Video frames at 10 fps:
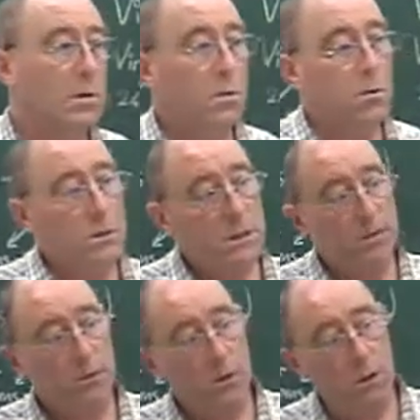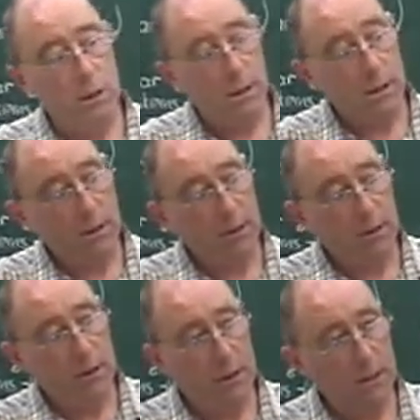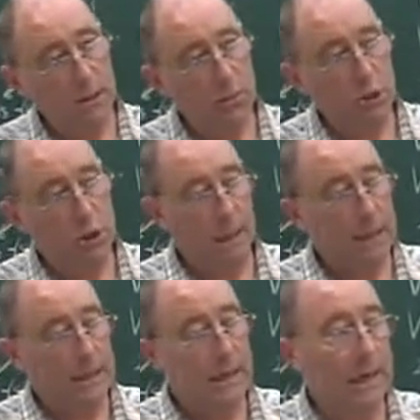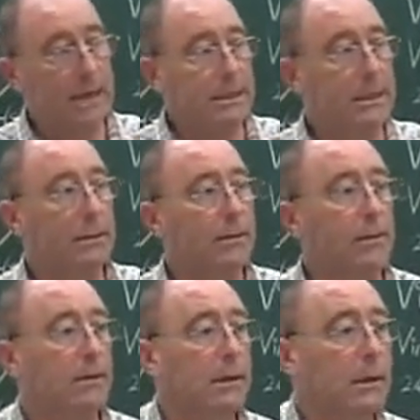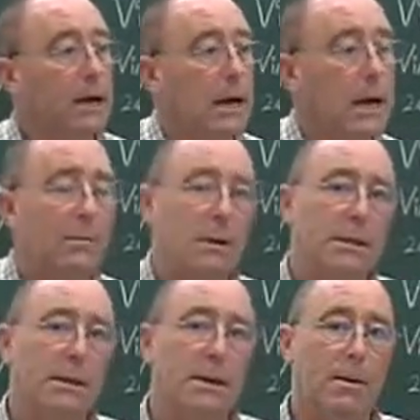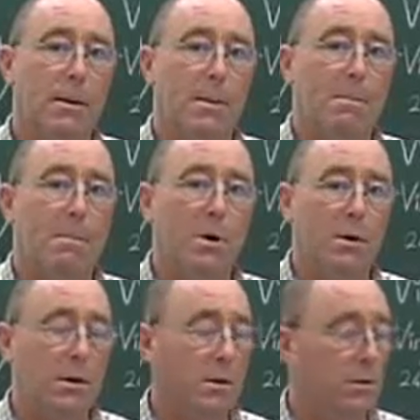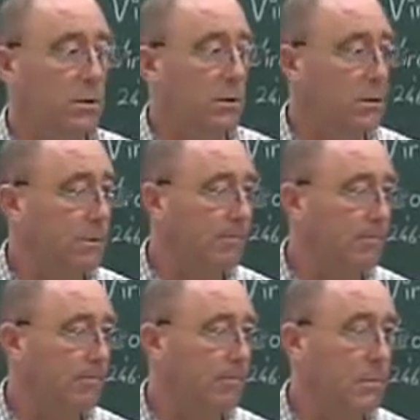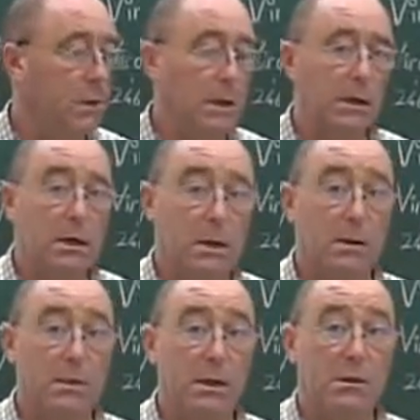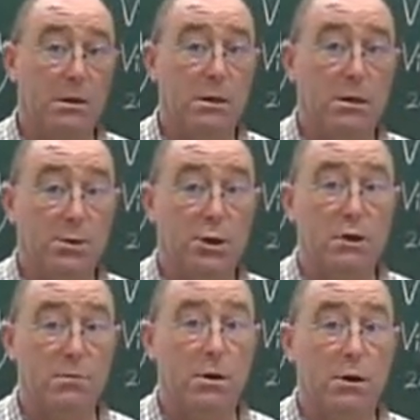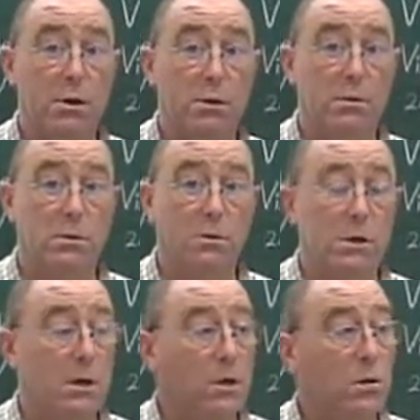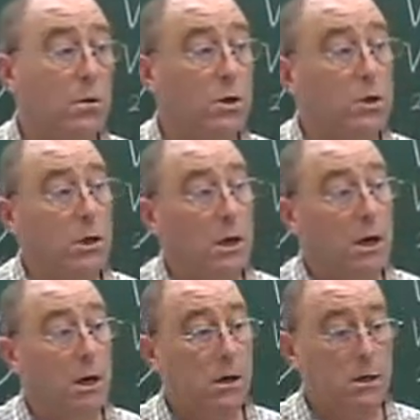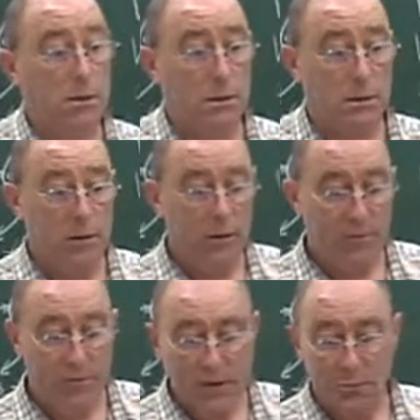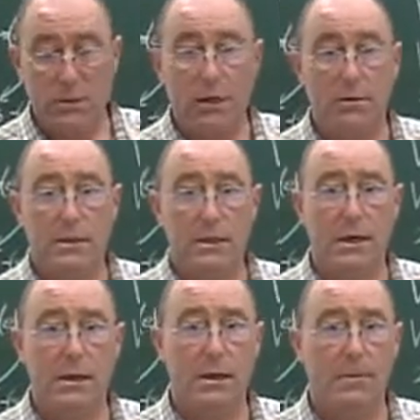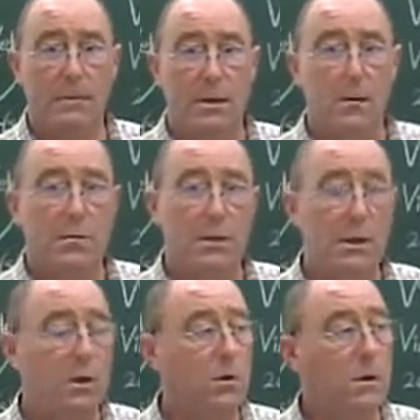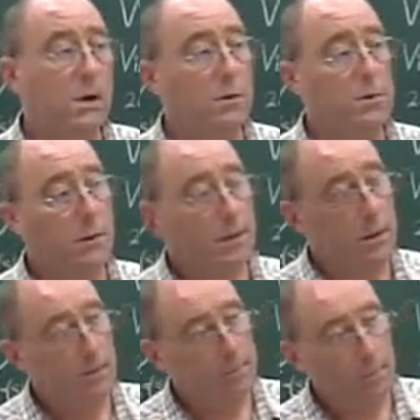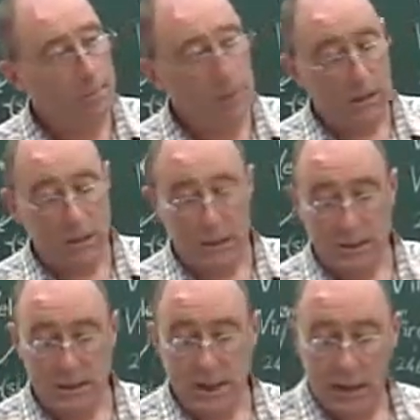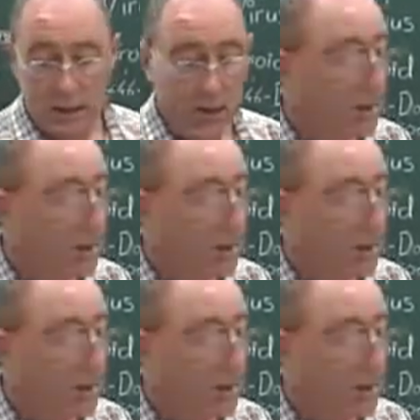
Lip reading: Once I've got living things which are like that, I'm going to get molecules, and I mean just molecules, which are going to fit themselves together, but they're not going to be a cell